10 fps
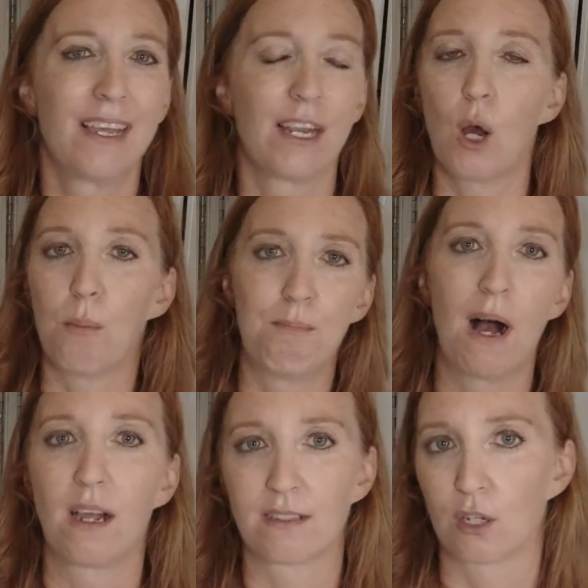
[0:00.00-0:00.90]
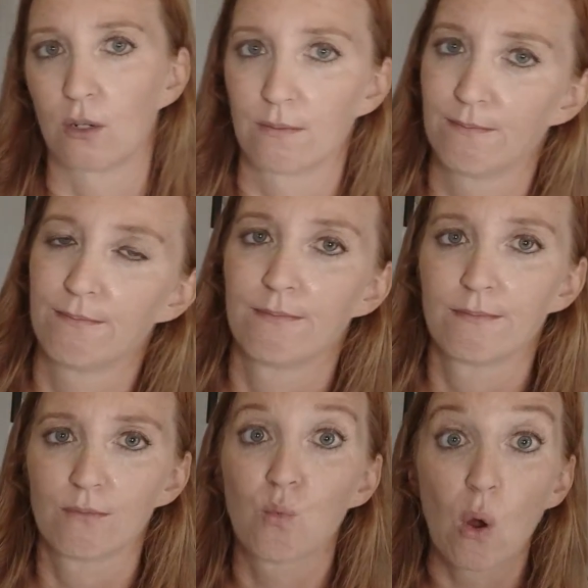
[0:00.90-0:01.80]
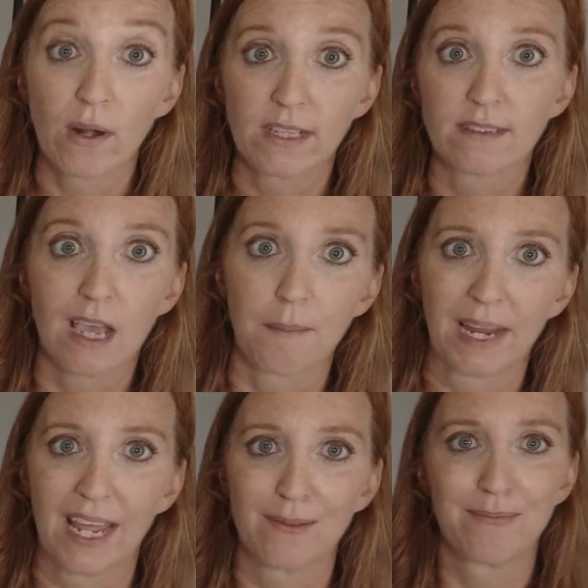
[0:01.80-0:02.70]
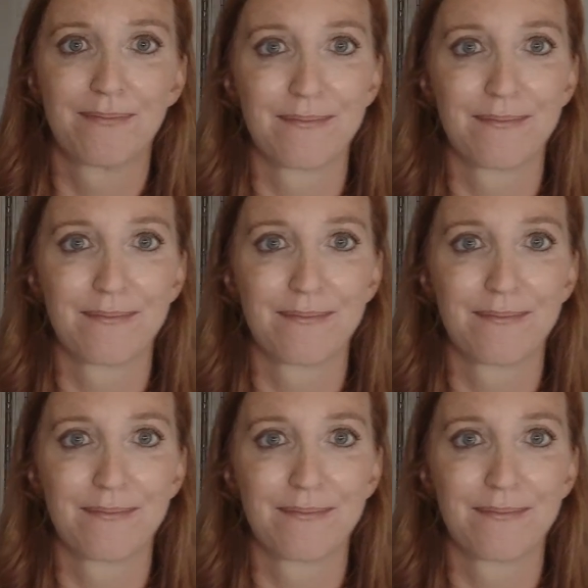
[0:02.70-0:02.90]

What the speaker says: you know, bugs or rodents coming in.